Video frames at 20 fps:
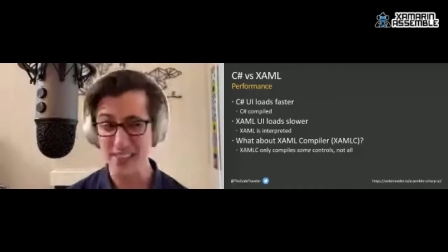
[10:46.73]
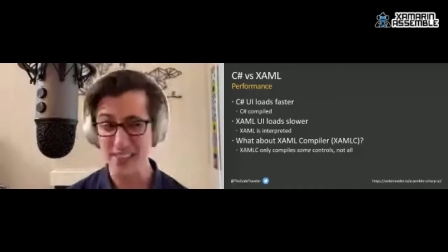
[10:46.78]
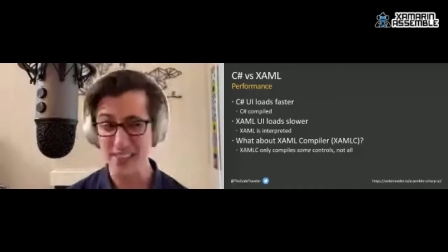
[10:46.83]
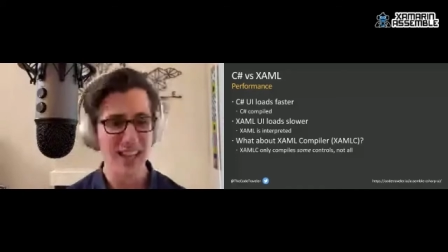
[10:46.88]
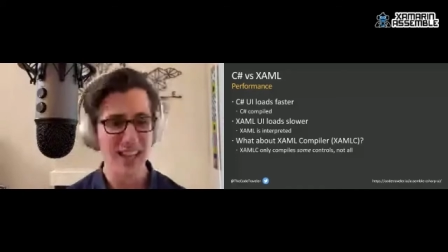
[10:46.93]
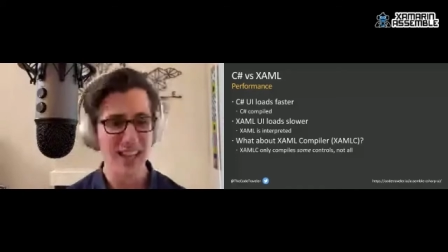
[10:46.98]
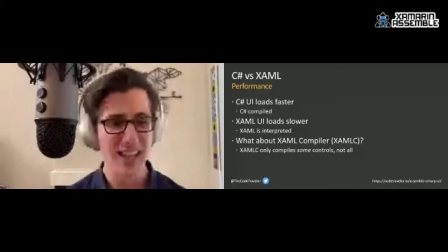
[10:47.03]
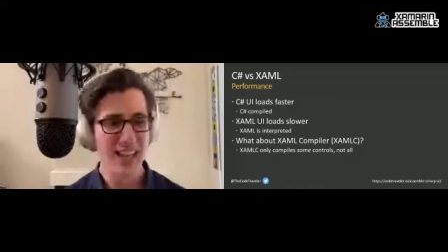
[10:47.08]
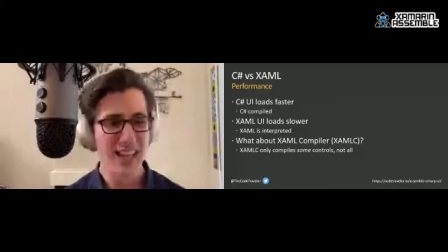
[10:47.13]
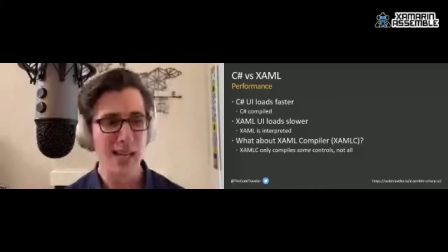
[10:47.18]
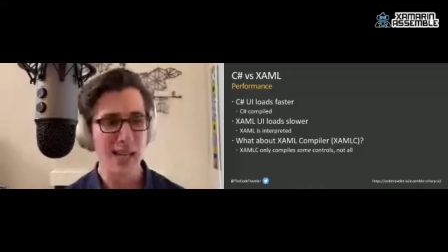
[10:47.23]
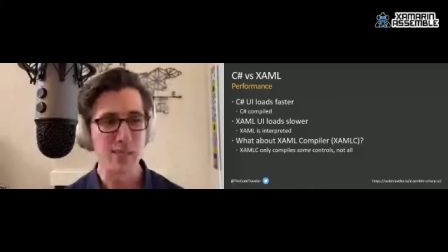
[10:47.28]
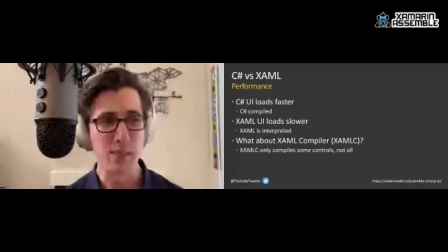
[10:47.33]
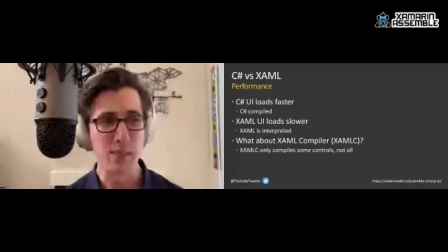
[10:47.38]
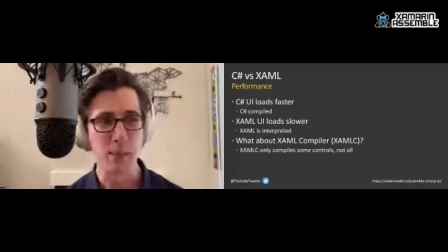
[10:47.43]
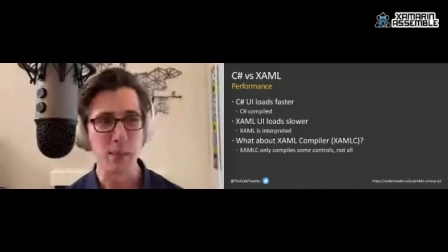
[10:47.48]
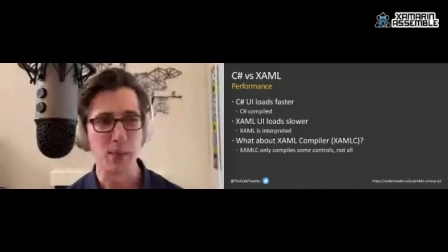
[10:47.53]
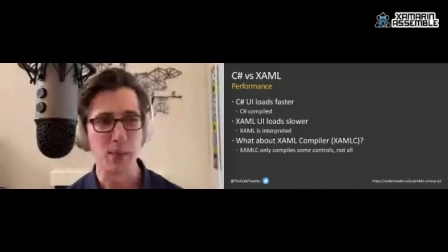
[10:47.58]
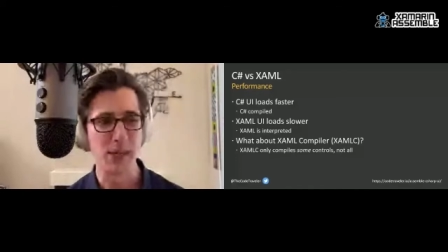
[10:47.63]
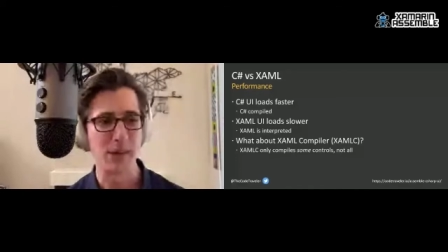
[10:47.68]
I
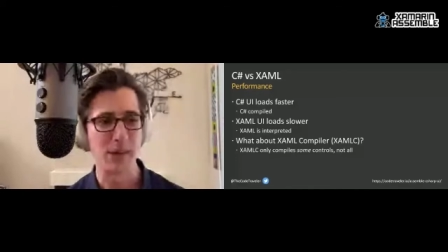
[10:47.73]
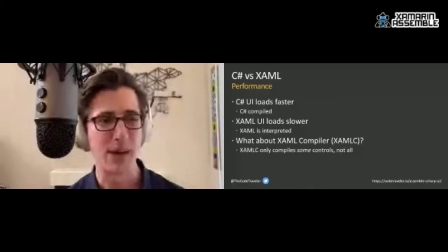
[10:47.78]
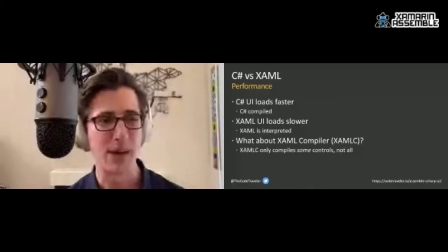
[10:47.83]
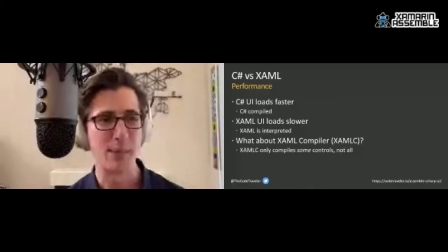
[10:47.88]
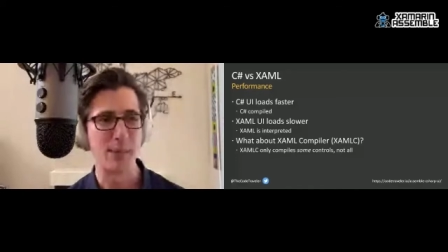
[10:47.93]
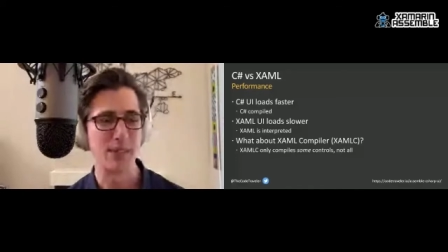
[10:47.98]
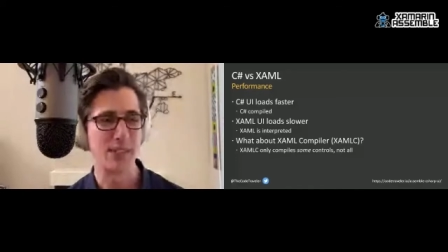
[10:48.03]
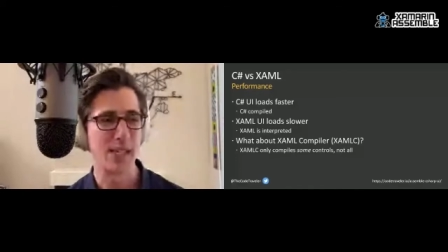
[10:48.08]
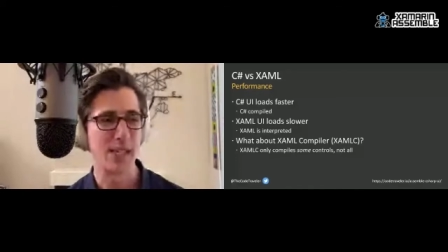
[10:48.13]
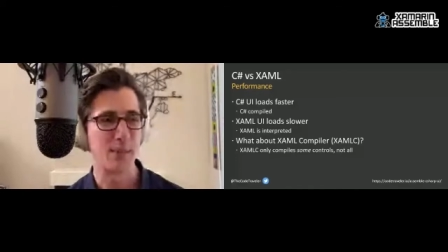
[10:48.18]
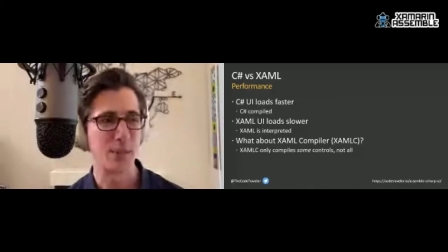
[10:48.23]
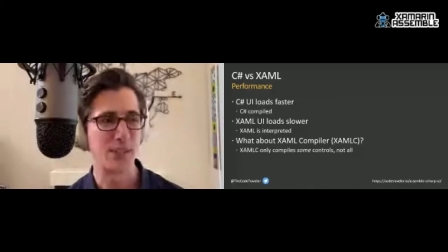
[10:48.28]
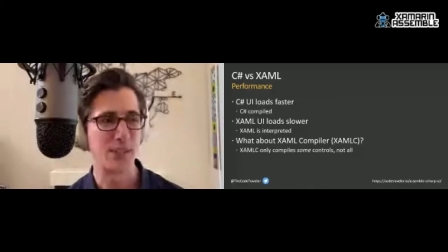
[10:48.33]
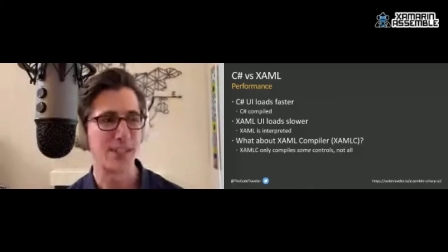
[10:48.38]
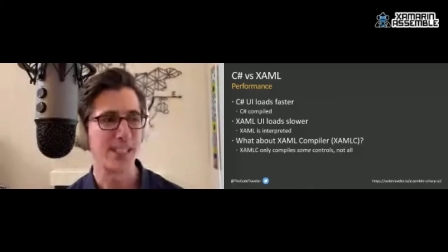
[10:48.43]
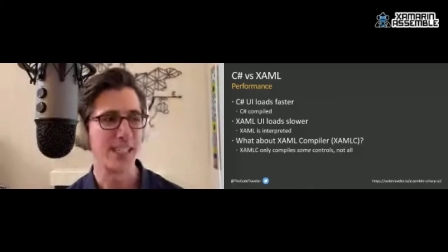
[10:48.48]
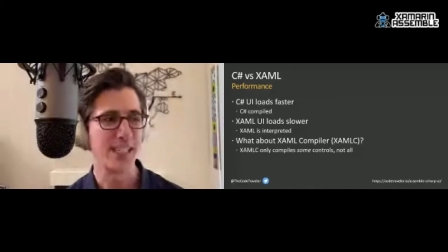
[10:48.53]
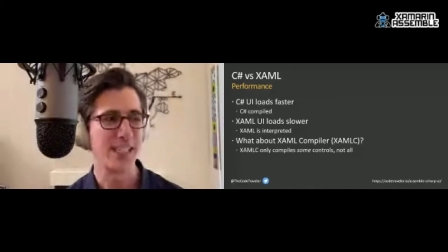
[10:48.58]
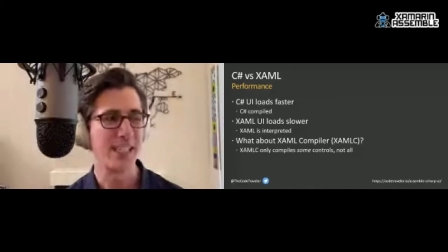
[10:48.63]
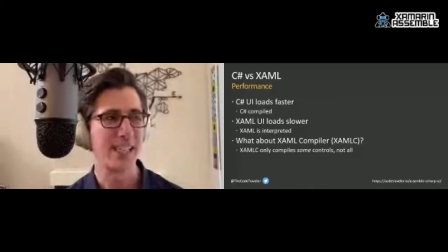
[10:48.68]
remember playing around with XAML
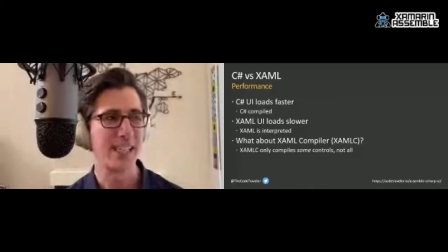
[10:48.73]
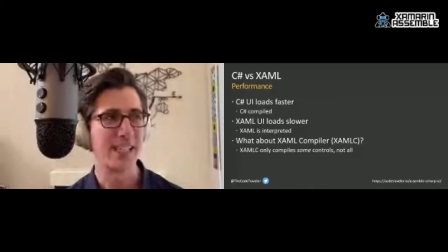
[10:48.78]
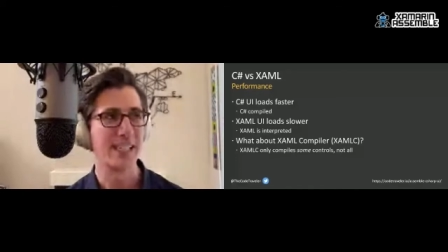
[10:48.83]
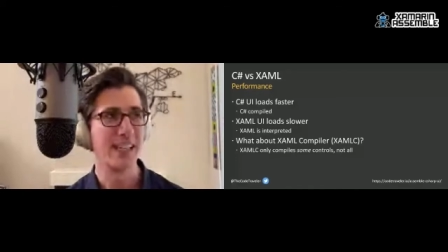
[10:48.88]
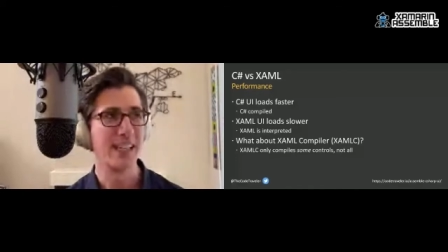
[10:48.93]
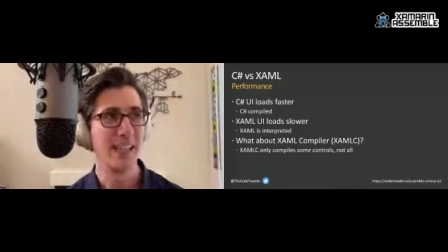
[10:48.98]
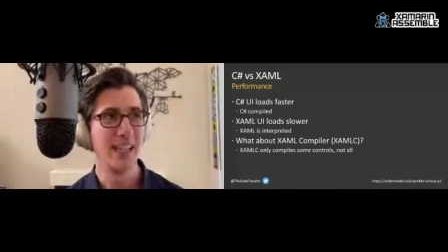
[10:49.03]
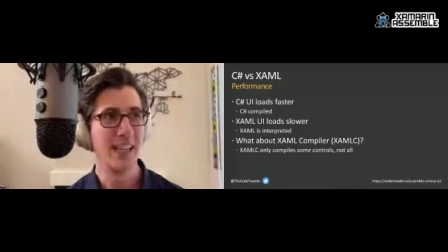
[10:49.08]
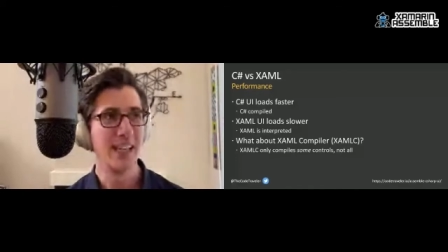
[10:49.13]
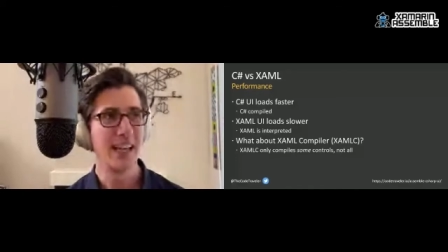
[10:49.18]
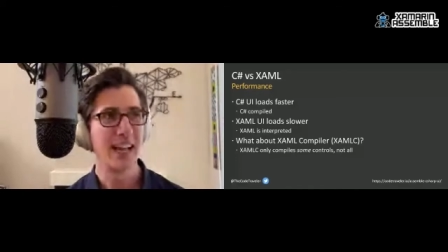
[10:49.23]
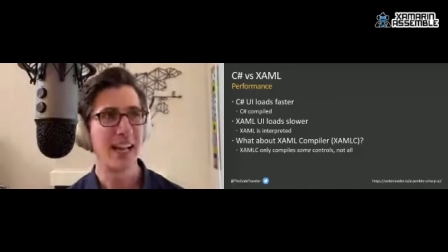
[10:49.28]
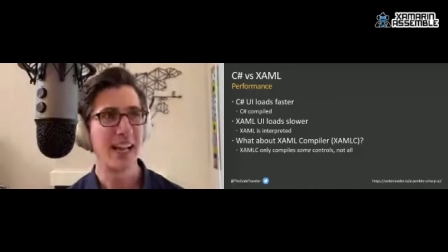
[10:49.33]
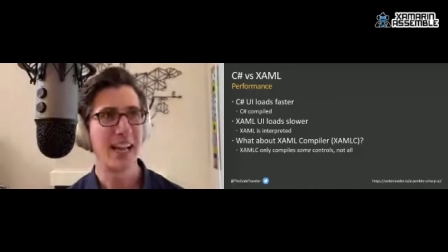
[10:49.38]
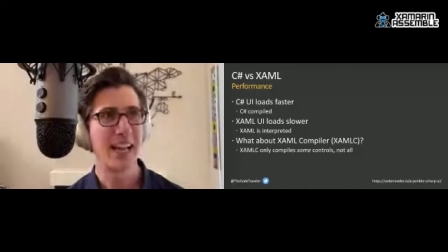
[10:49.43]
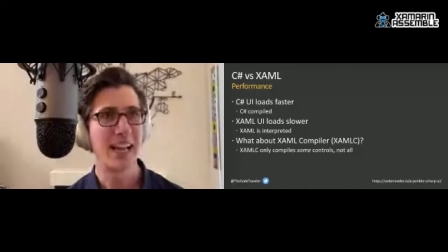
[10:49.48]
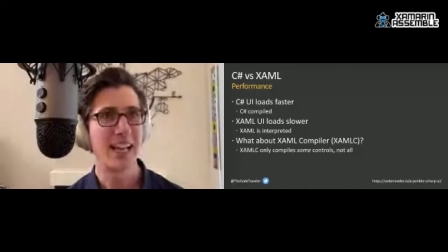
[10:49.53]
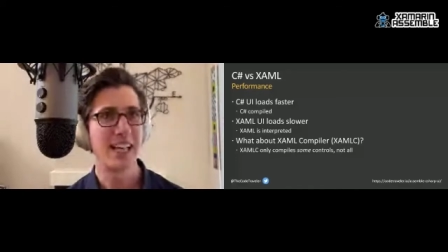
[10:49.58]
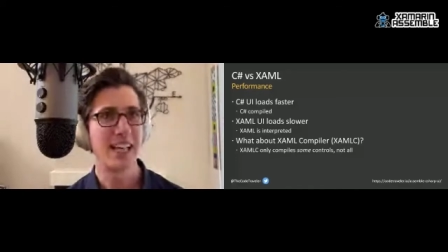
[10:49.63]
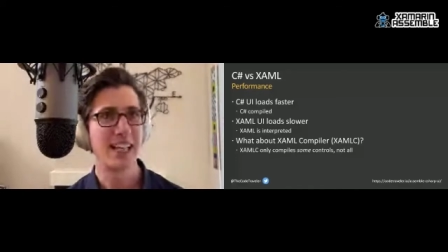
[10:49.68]
C, and I
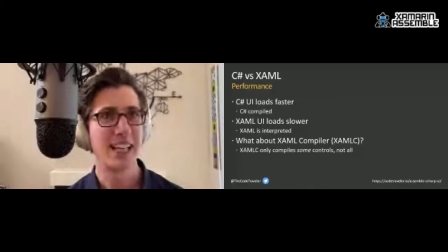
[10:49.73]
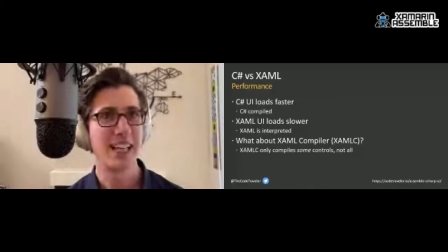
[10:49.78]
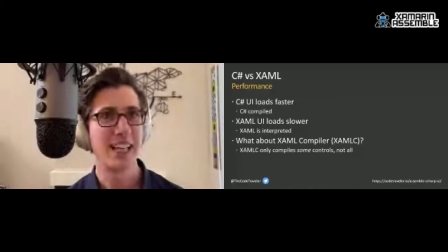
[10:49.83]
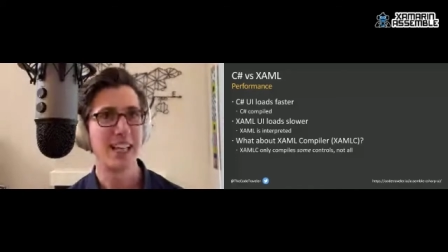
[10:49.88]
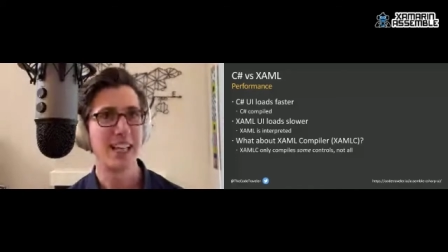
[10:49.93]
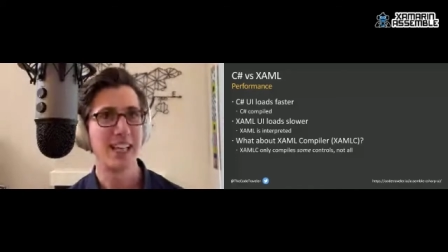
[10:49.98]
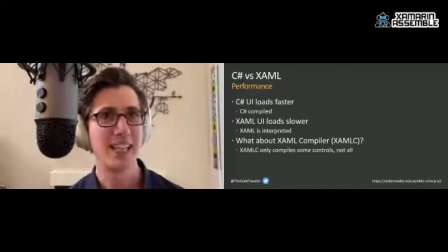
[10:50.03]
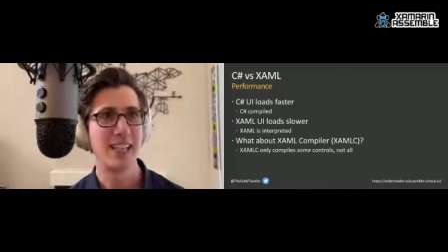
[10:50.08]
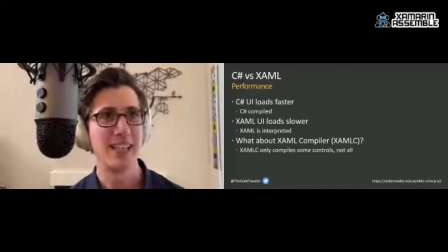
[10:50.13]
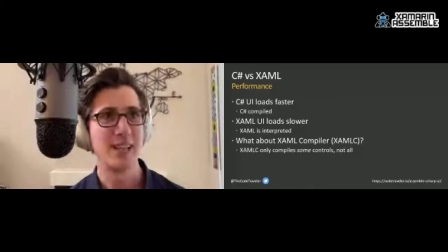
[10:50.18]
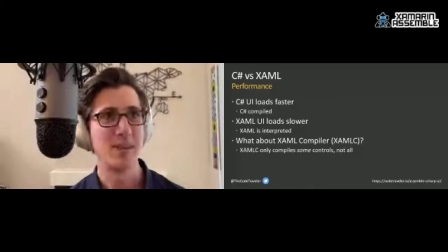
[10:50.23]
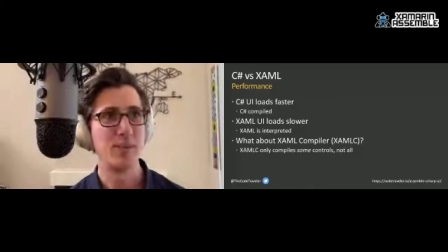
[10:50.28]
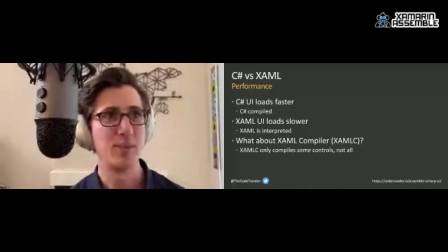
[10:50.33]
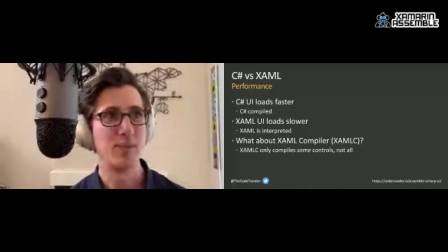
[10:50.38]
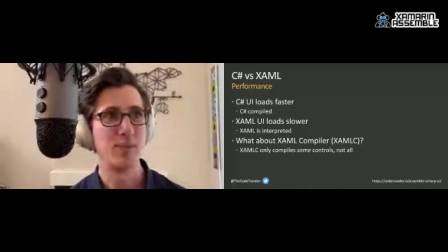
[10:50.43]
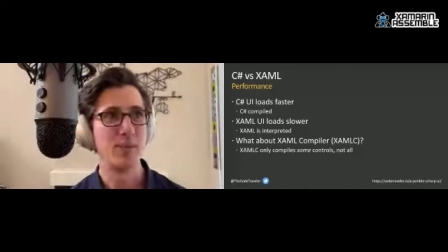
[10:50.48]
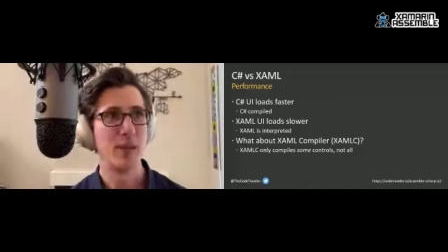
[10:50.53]
had a